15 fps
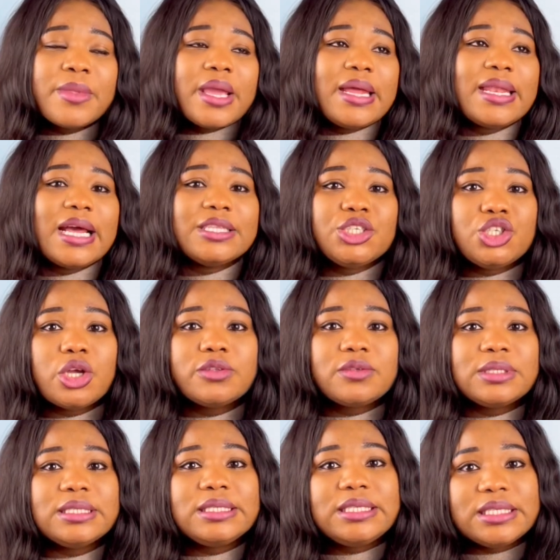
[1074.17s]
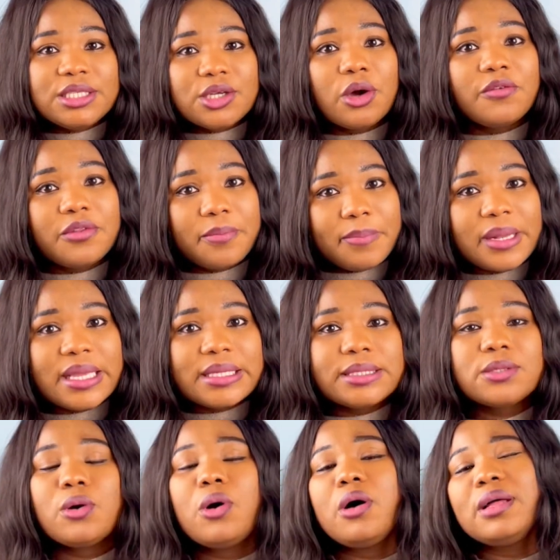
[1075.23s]
in addition to the deed of the place.
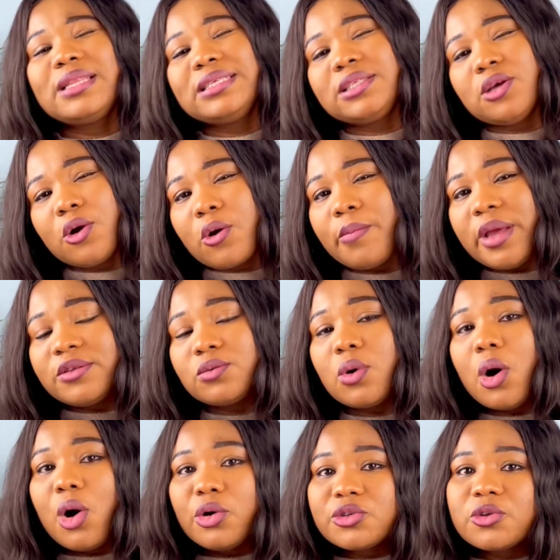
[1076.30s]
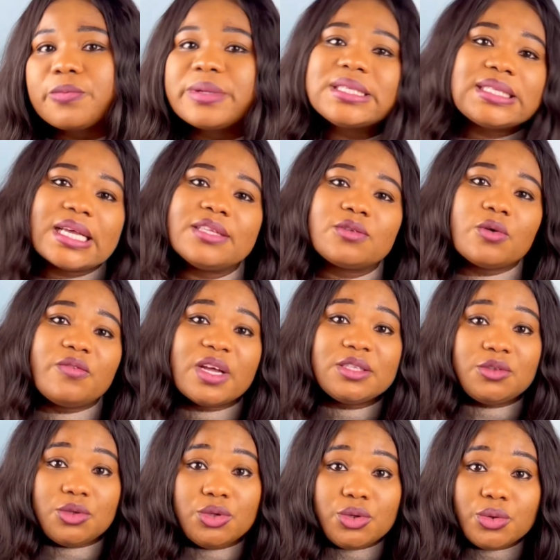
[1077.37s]
So all these documents will also be sent over
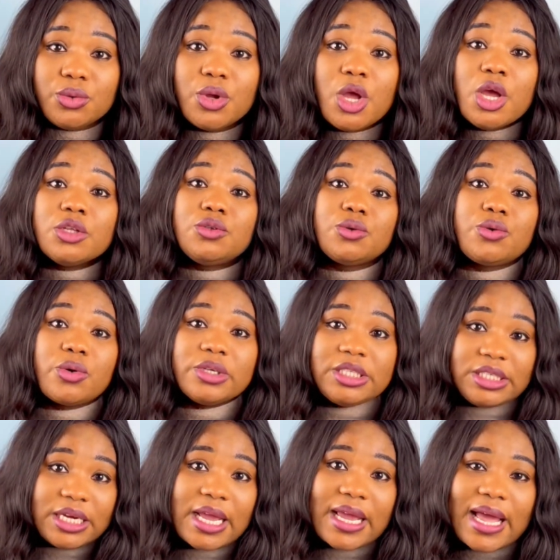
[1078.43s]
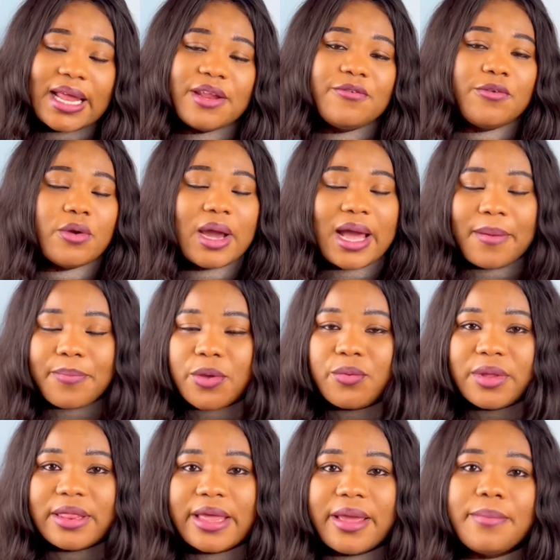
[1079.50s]
to you to cross-check. And if you're happy
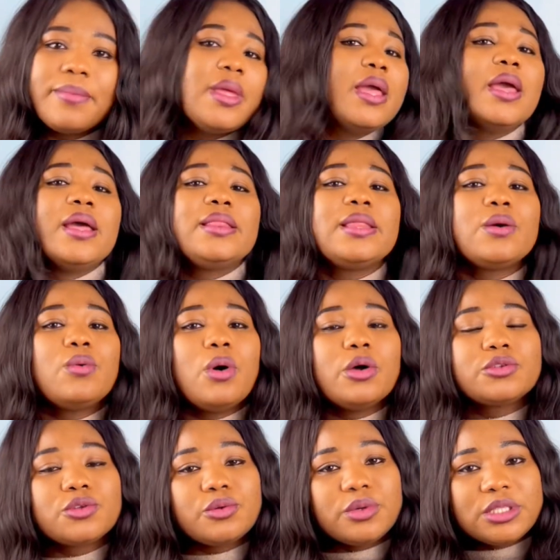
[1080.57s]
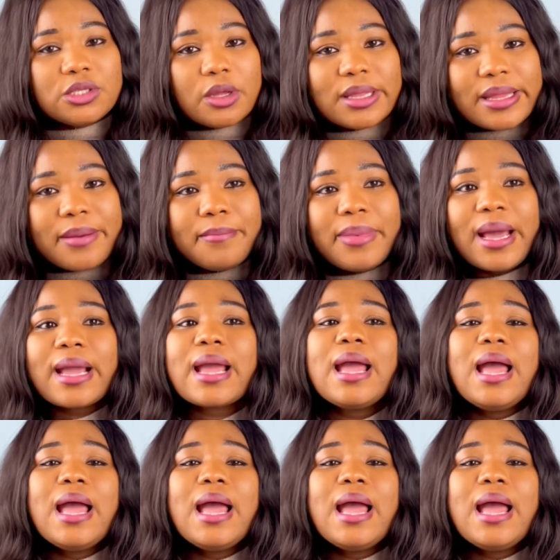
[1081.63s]
with them, they will also return them back.